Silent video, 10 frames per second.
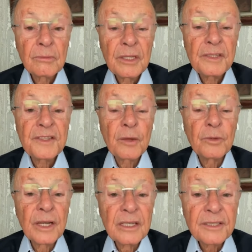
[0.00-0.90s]

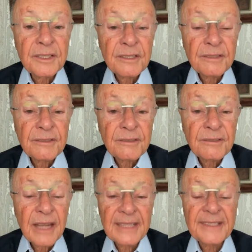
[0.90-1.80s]
insecurities,
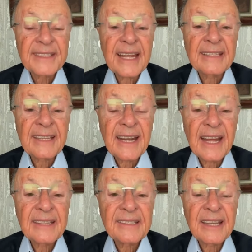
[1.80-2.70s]

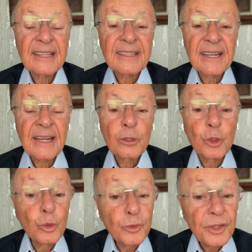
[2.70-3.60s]
etc., etc.,
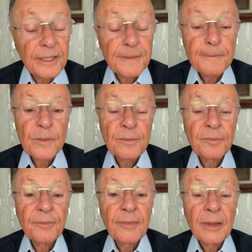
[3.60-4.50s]

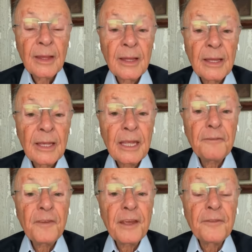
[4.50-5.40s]
doubts.
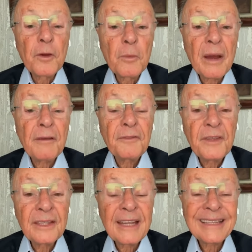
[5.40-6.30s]
And they
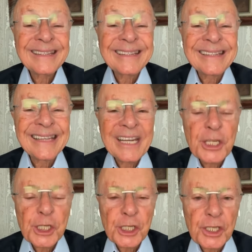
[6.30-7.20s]
live a
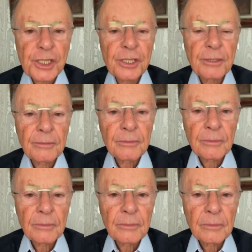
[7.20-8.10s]
sad
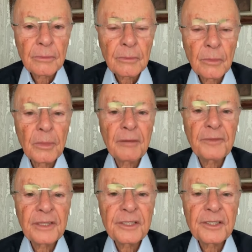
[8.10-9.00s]
life,
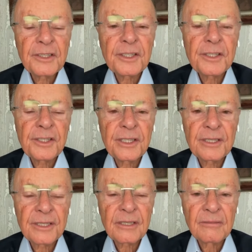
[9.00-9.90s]
a life of
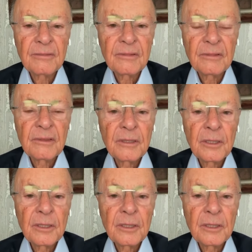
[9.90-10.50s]
sadness,